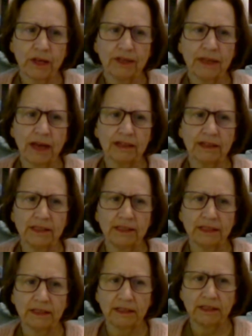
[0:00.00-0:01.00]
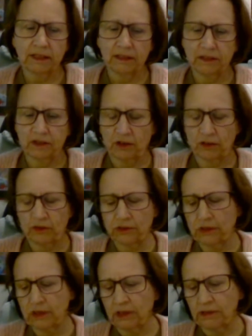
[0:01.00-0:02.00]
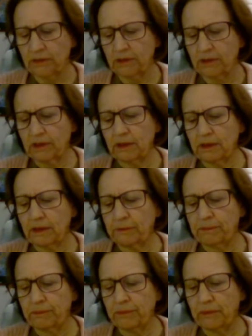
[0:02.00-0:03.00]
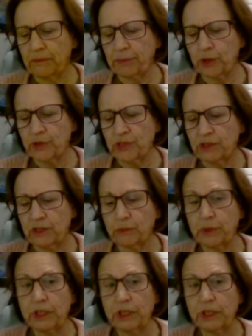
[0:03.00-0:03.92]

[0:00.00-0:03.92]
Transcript: that the person that we